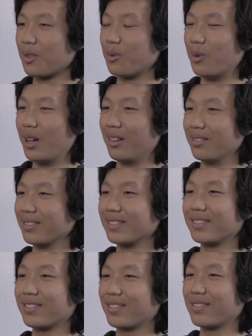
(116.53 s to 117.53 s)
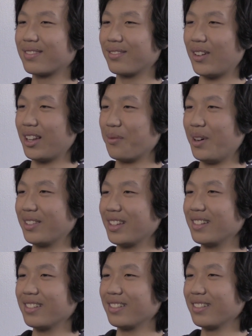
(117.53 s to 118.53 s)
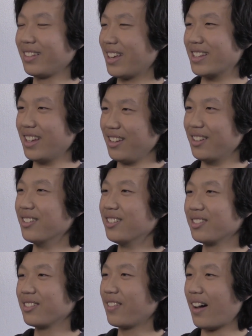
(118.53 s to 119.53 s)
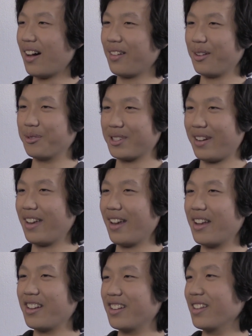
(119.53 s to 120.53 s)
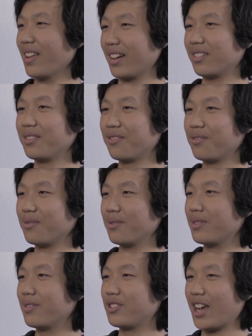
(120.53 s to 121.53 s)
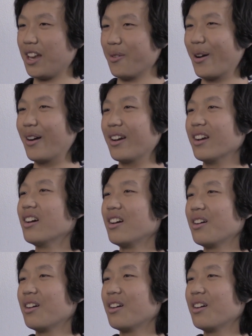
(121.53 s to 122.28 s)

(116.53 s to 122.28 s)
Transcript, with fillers: Well, volleyball didn't continue. Uh, it was it ended in like January,